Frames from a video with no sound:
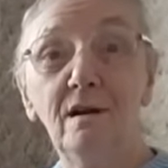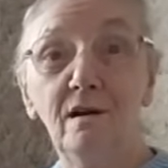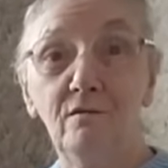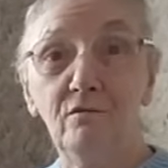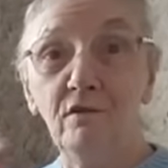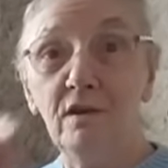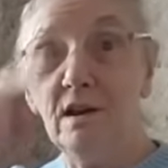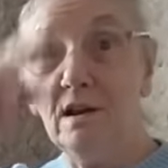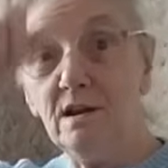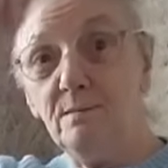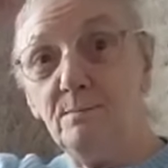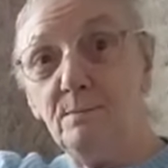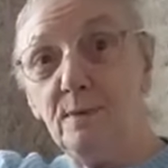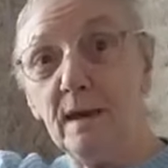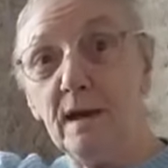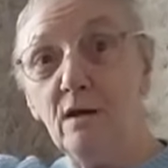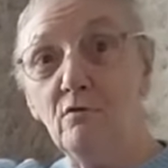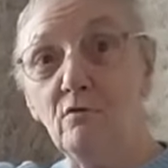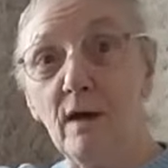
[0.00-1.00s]
a really
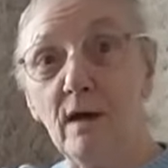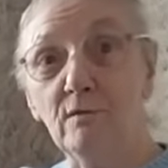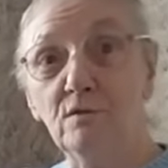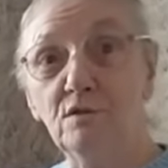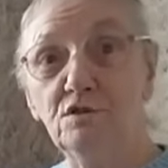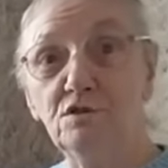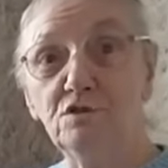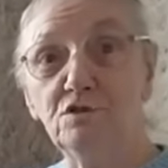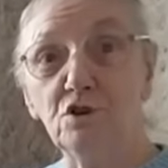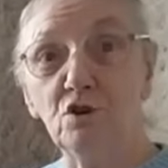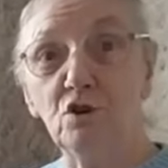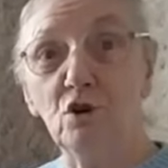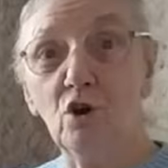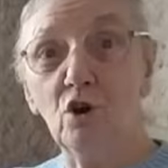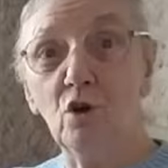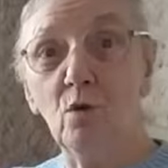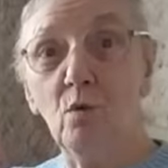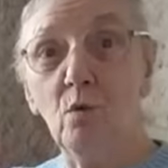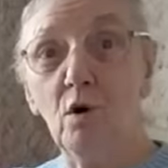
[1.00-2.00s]
big round
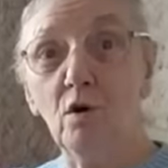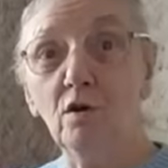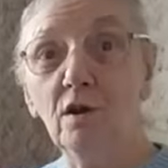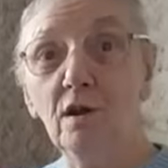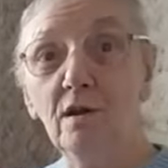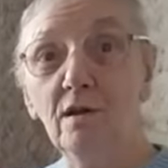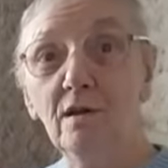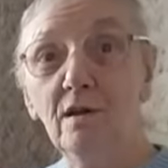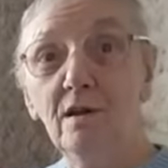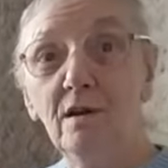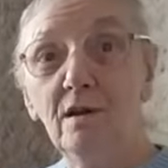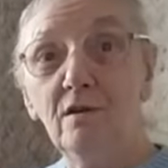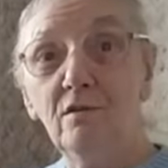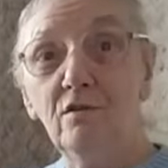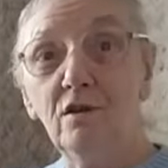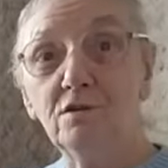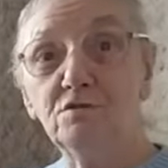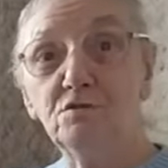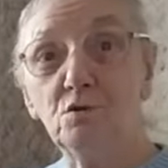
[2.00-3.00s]
circle one,
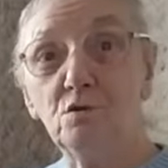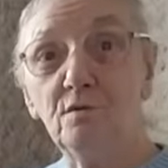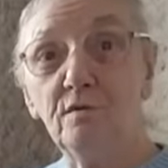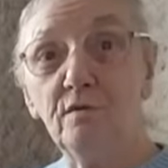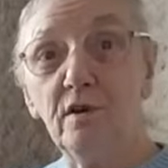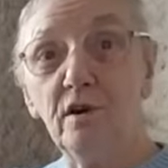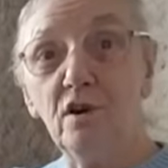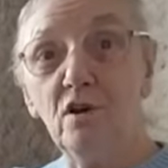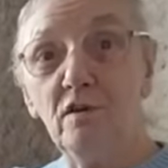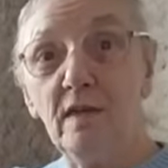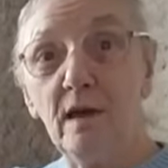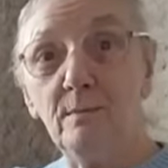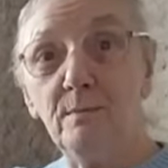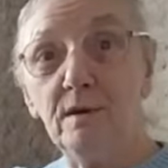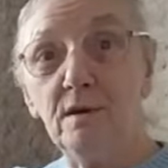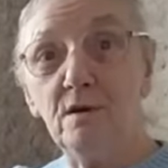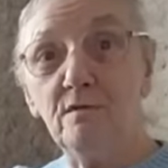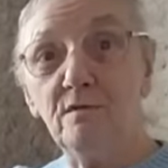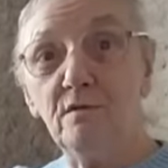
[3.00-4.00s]
cross over another
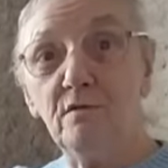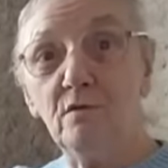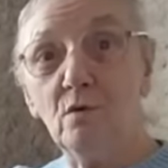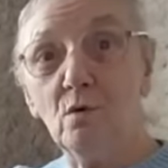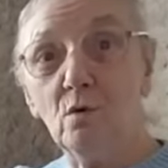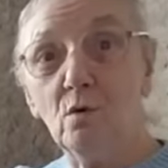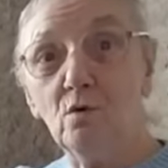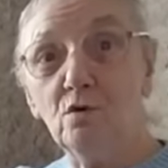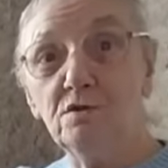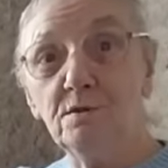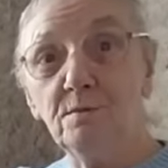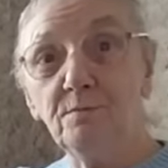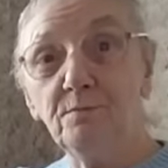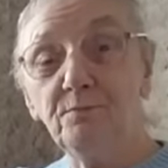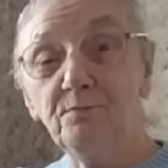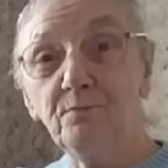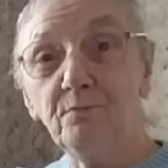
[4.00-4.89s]
bit of a road,